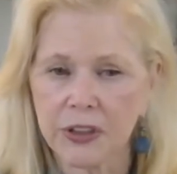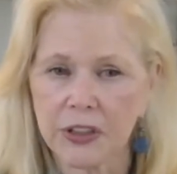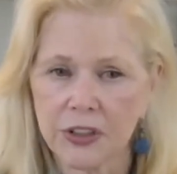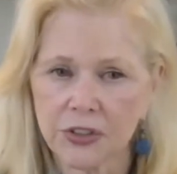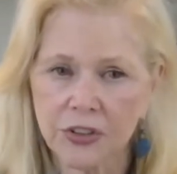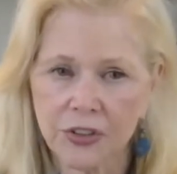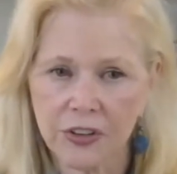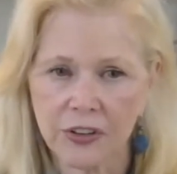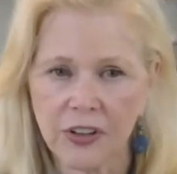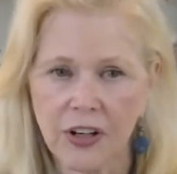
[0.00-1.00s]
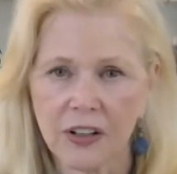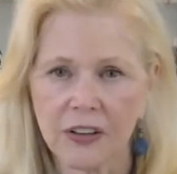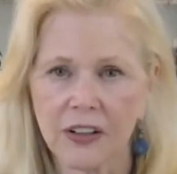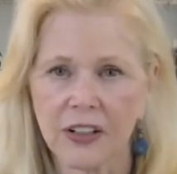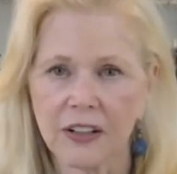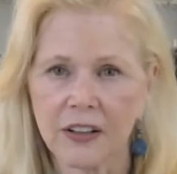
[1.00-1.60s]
in addition to the log line,